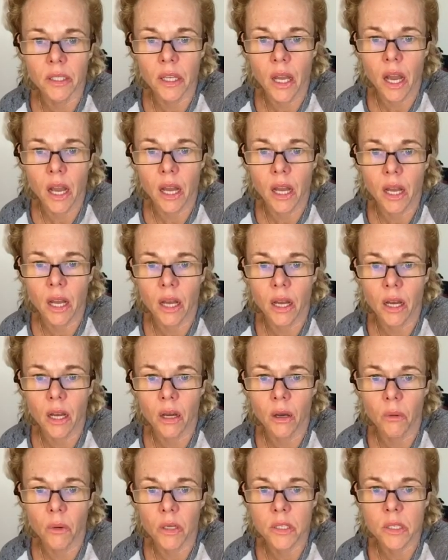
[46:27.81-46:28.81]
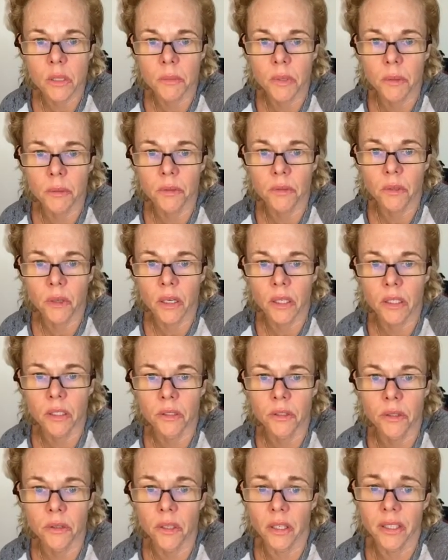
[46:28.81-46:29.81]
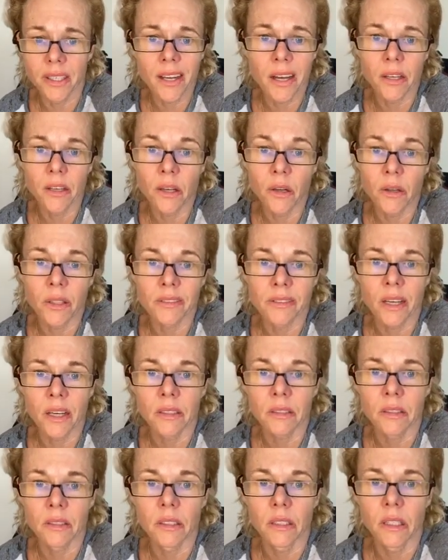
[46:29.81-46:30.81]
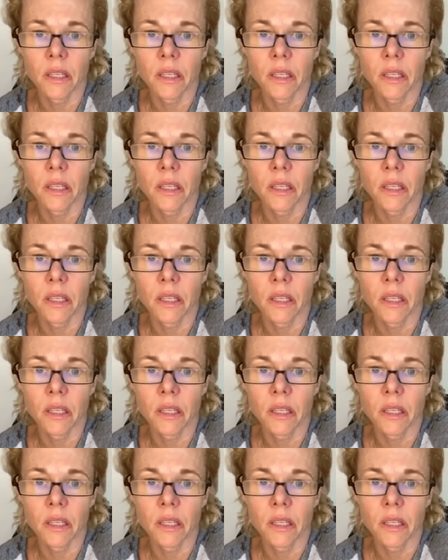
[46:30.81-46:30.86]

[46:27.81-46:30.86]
yeah, watch the baby so I can do it. Yeah, no, exactly.